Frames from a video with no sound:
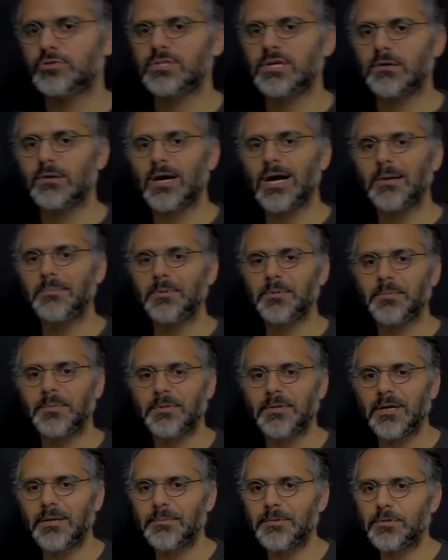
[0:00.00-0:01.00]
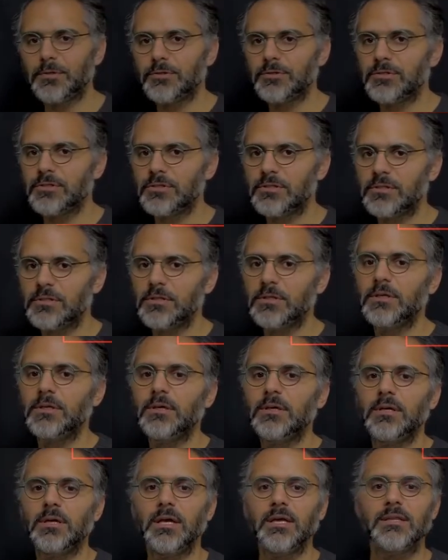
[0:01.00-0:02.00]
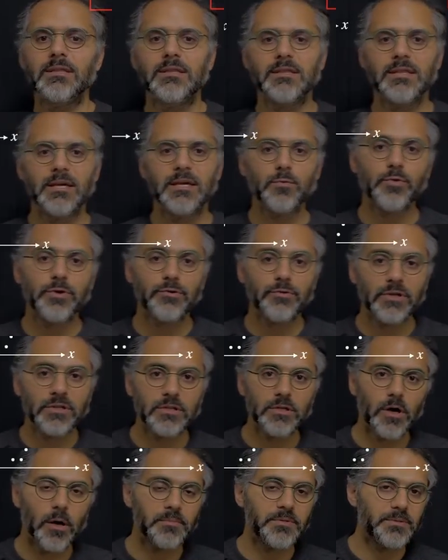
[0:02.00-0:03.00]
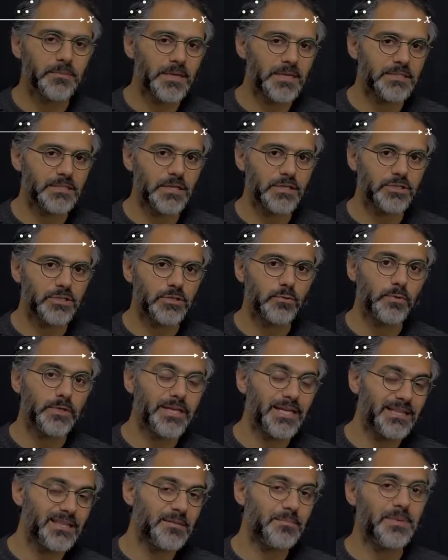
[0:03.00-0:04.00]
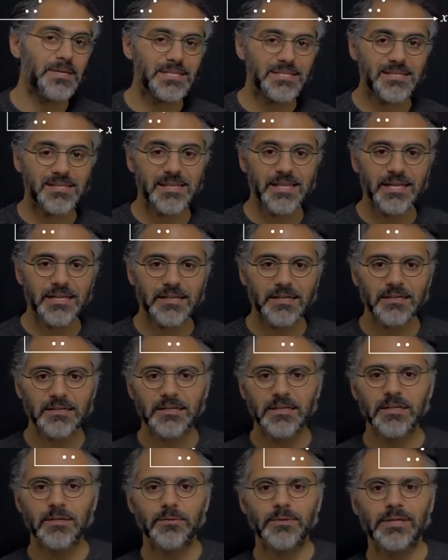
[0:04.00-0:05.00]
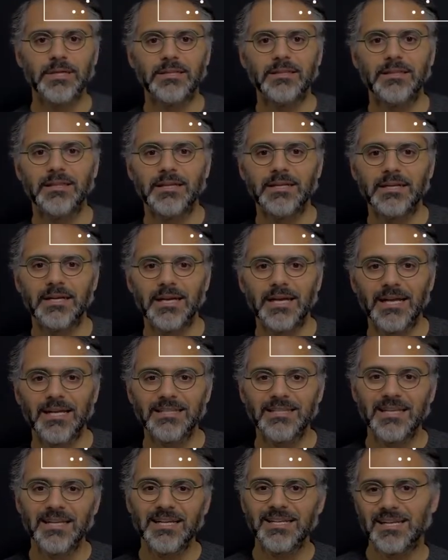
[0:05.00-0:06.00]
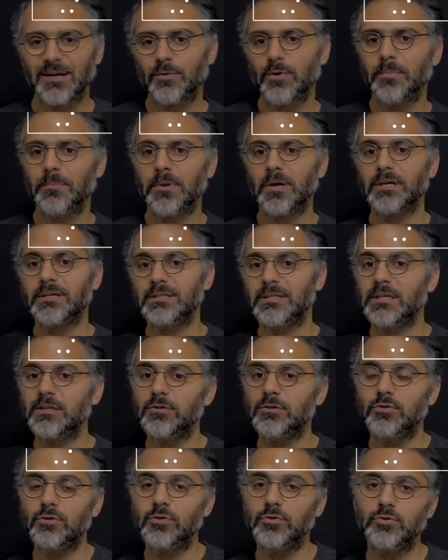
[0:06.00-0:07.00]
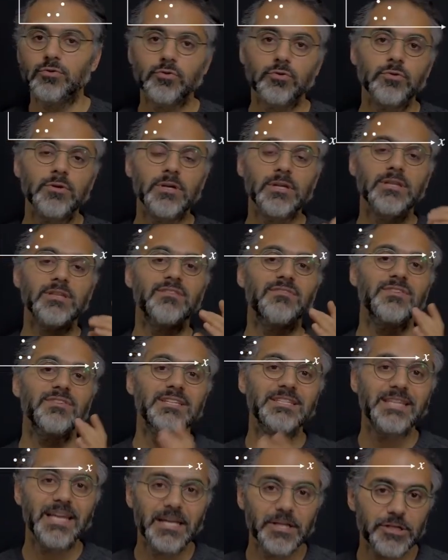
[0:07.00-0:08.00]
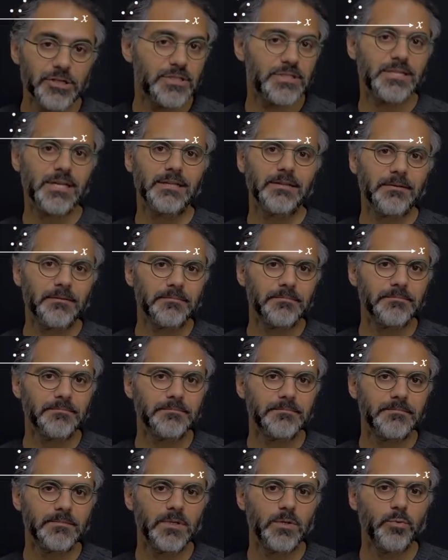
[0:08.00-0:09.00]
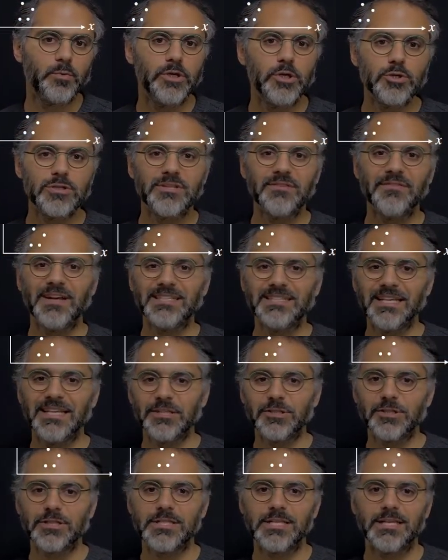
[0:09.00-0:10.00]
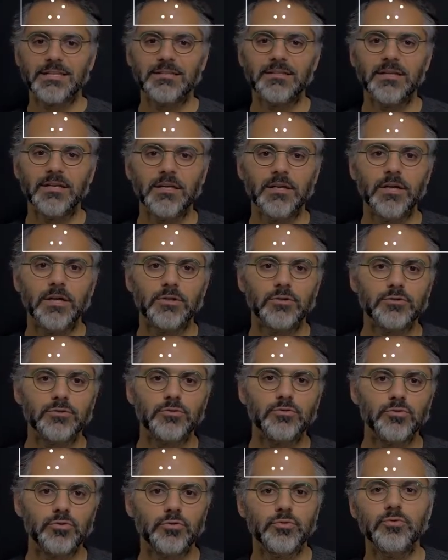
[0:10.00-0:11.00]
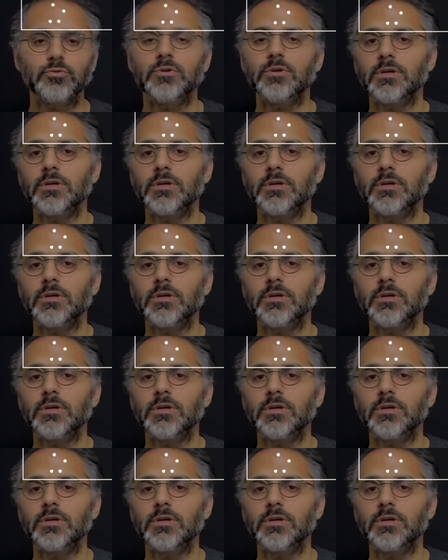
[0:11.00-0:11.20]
our hyperparameters, and then we run the optimization. We get the best theta, we get theta hat. Now we plug it into the validation set. We use the validation set in order to